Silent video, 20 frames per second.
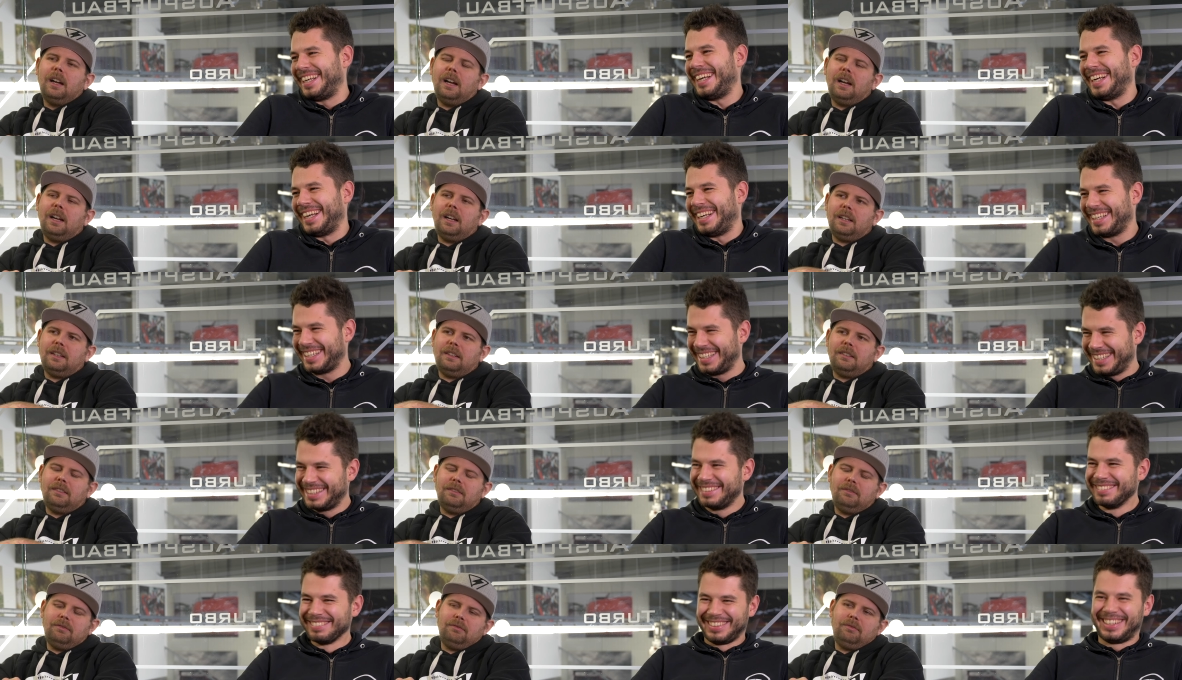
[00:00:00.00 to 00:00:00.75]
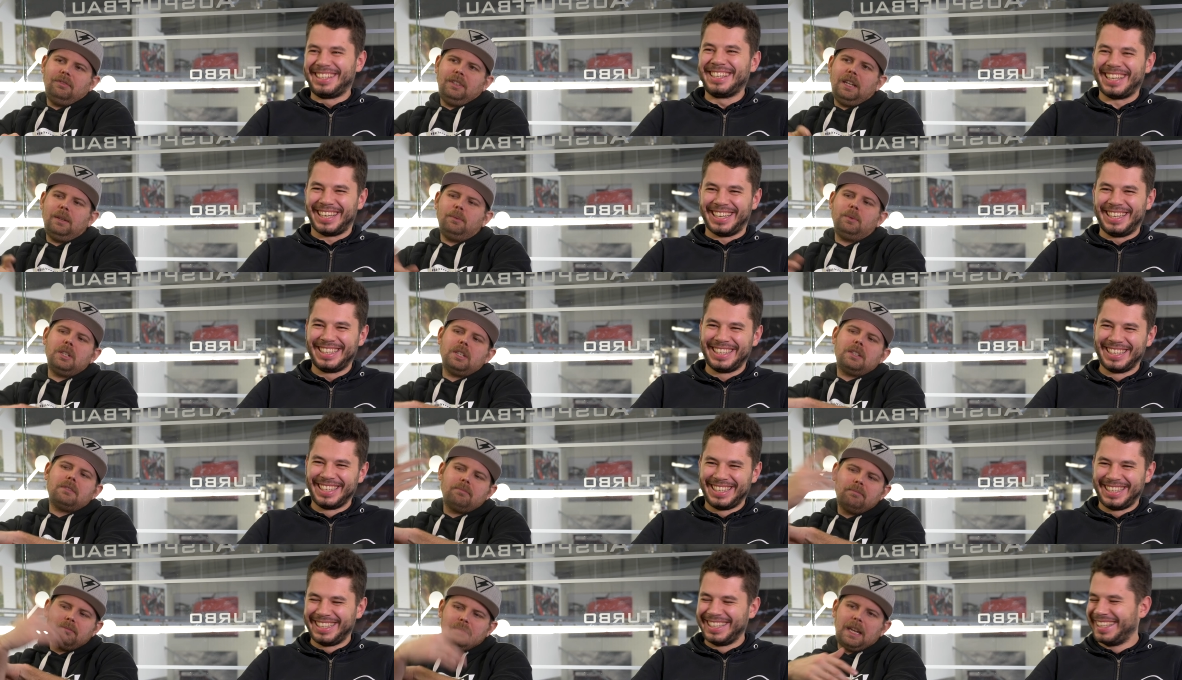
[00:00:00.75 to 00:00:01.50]
Speaker 1: um, yeah. We
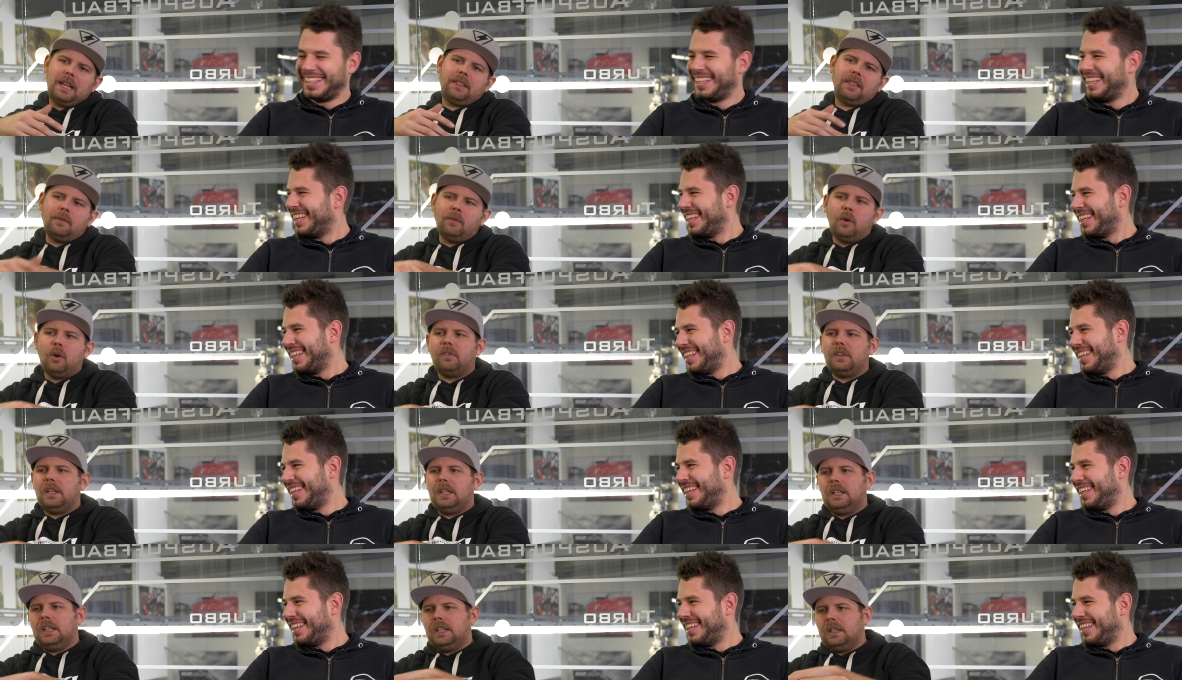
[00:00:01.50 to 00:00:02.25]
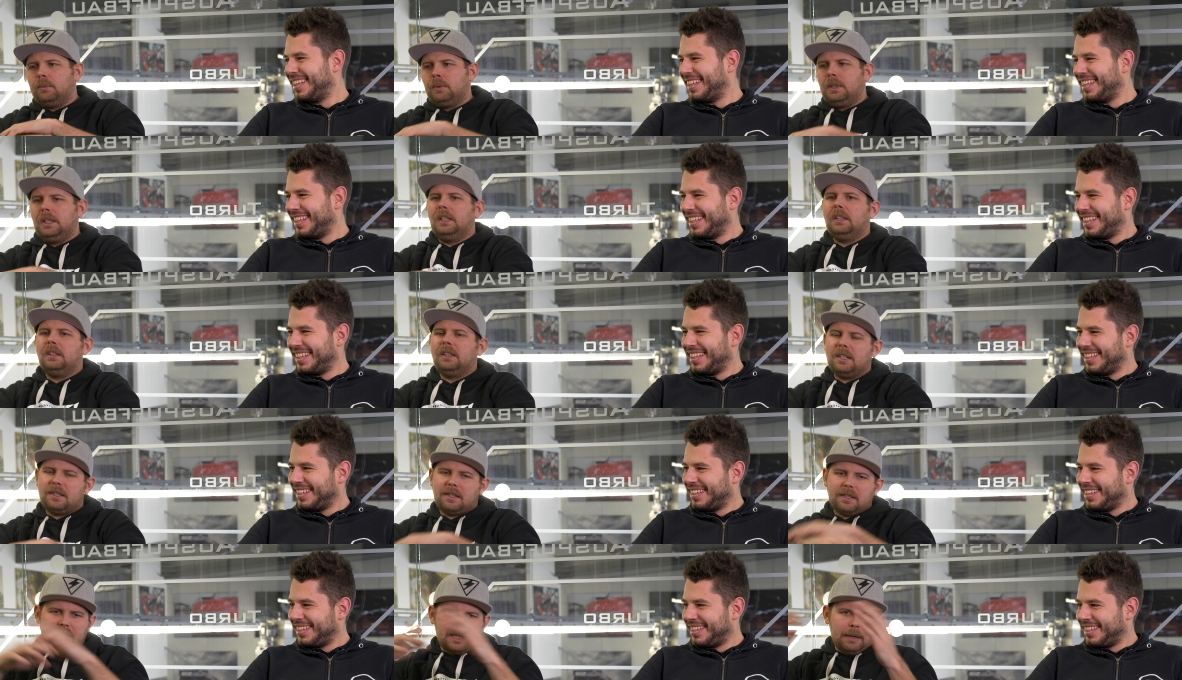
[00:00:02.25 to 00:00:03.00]
just get them over here, we
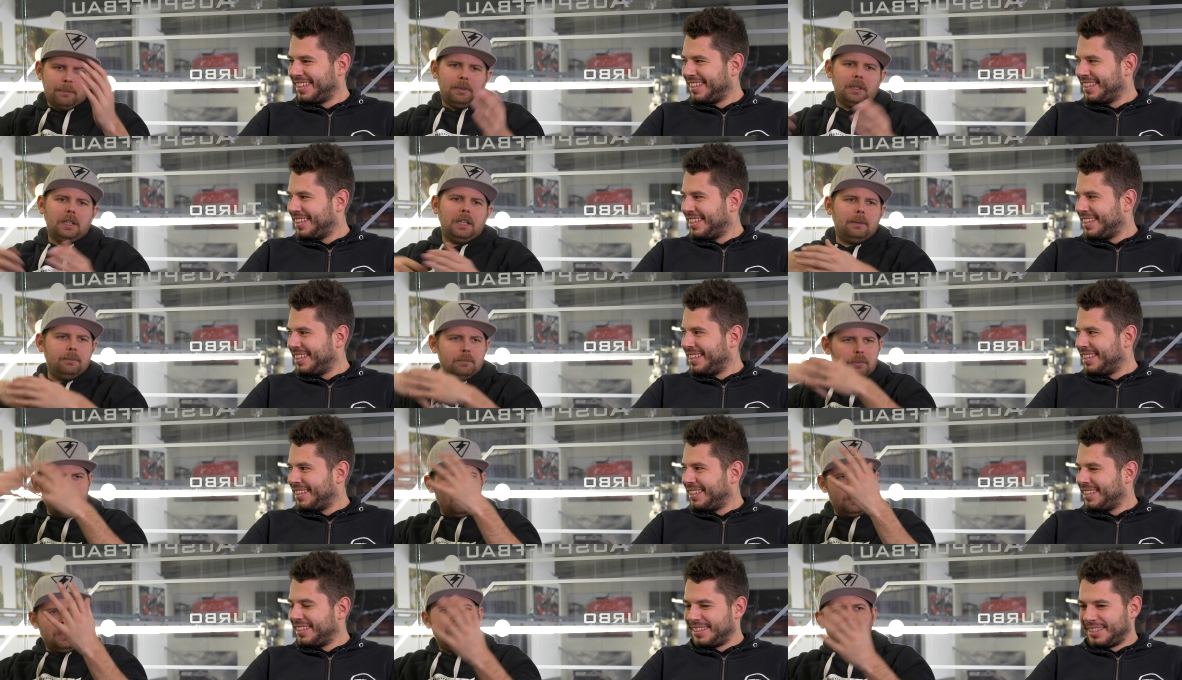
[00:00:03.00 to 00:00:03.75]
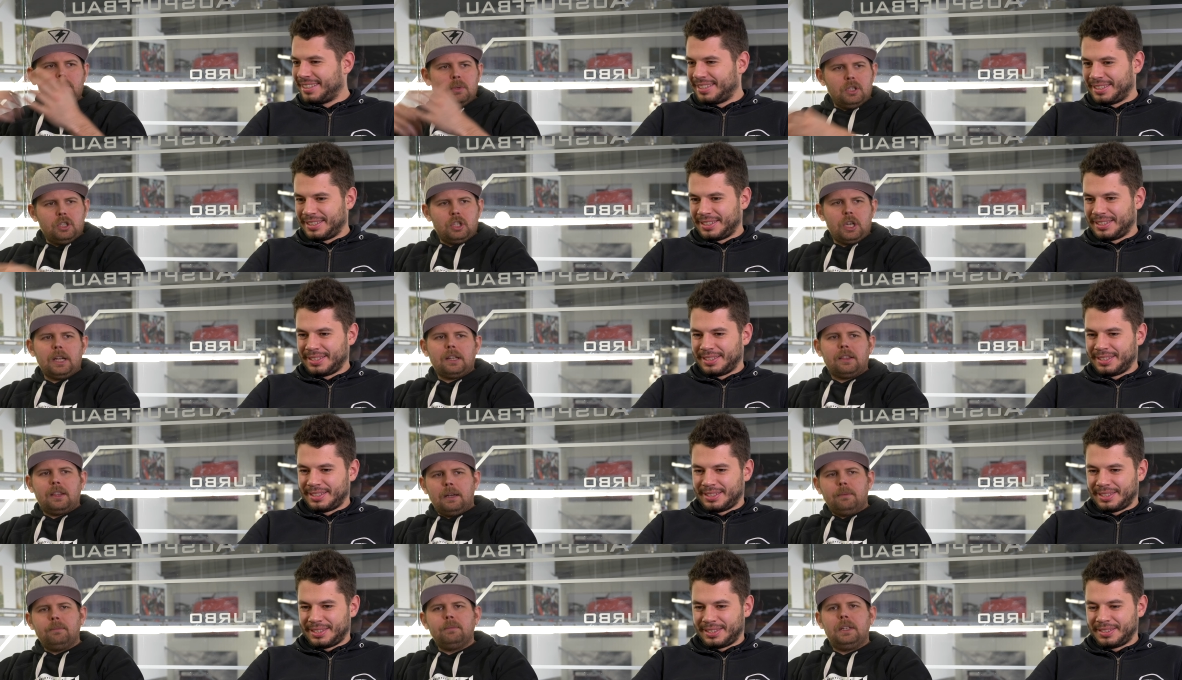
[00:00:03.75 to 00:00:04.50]
disassemble them, or we we check
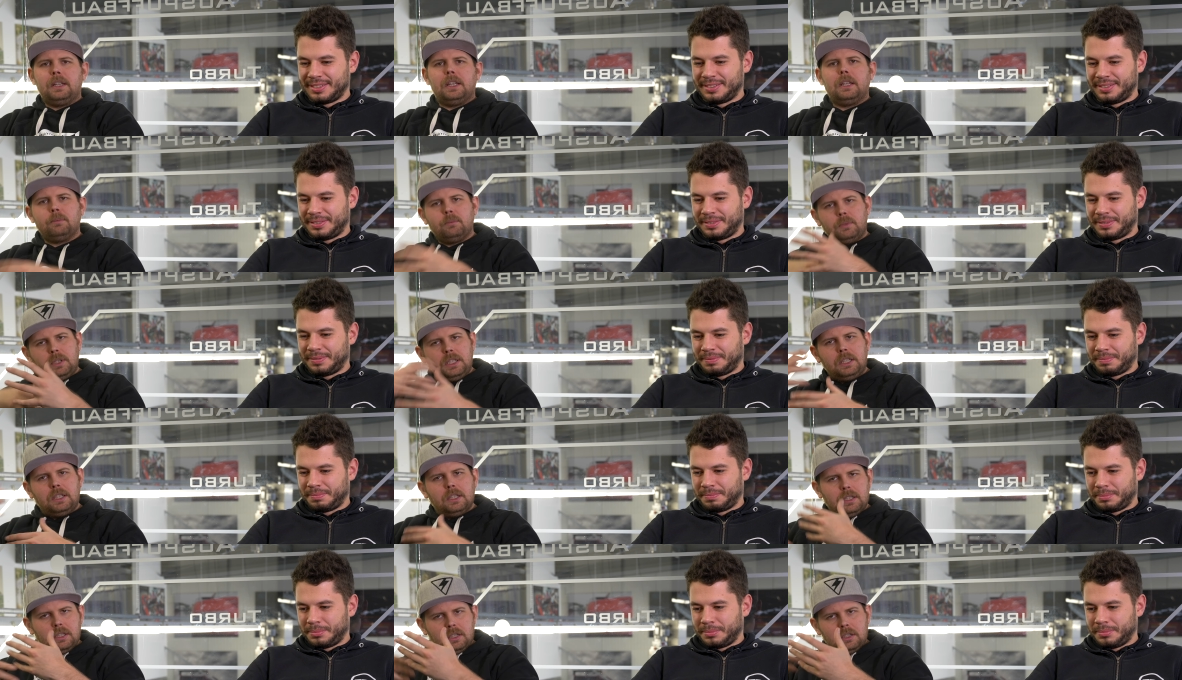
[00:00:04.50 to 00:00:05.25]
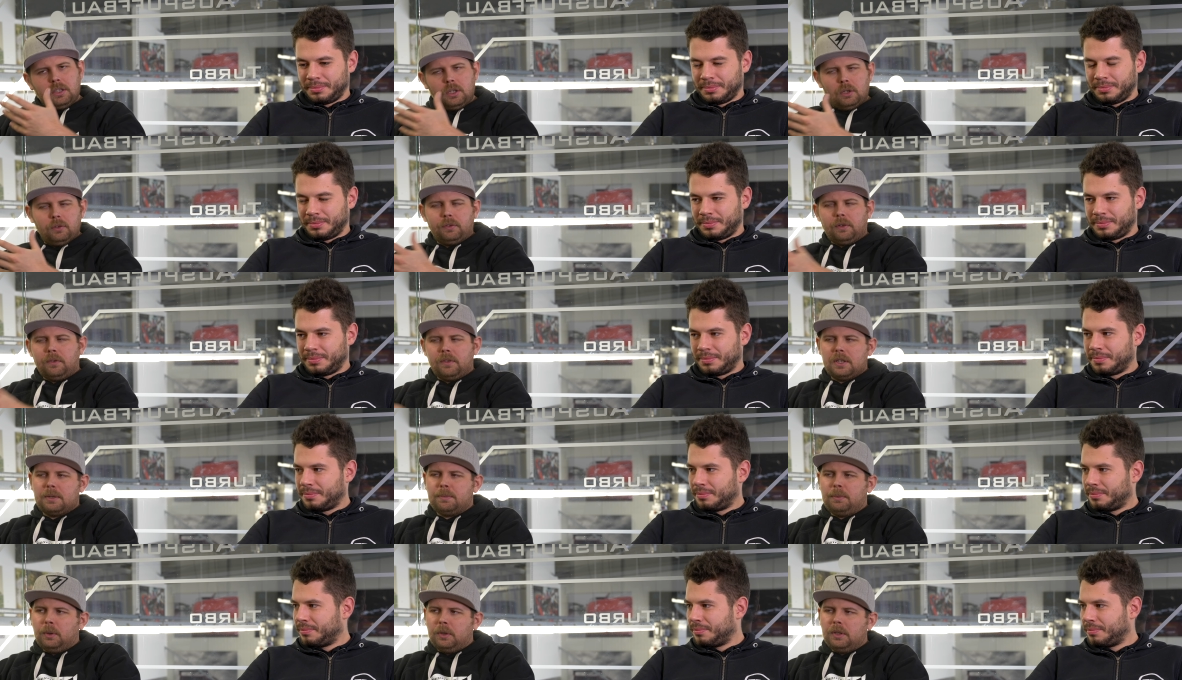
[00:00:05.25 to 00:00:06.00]
them, and then we go from
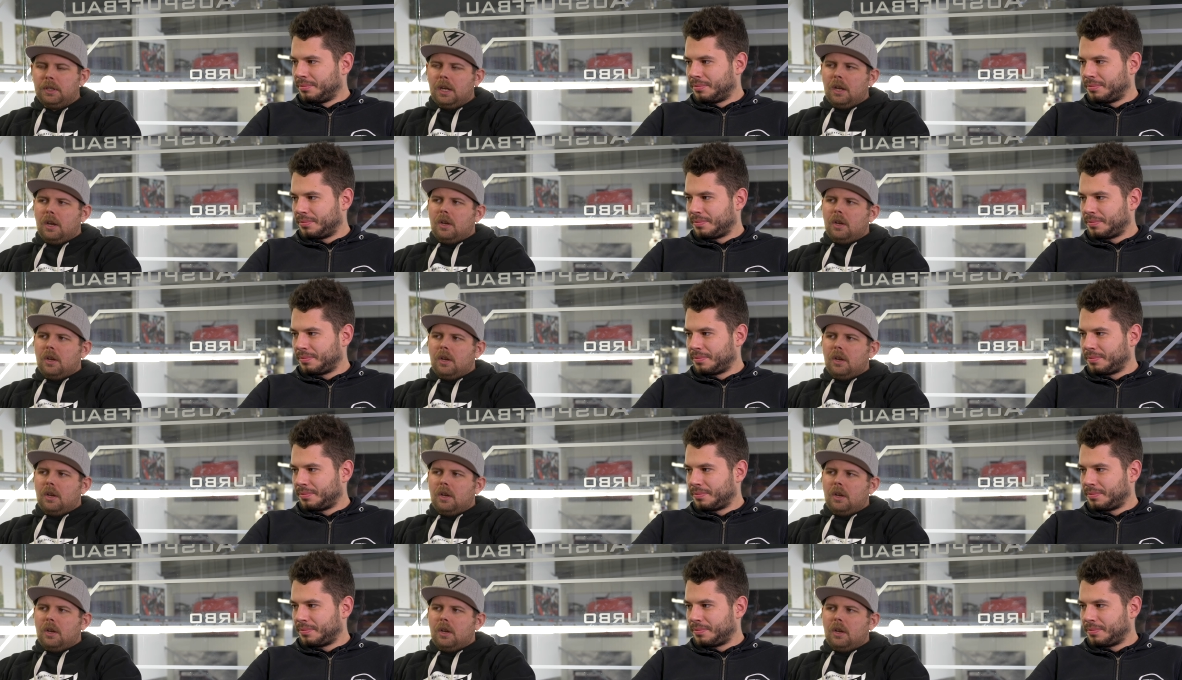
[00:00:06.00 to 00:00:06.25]
this point.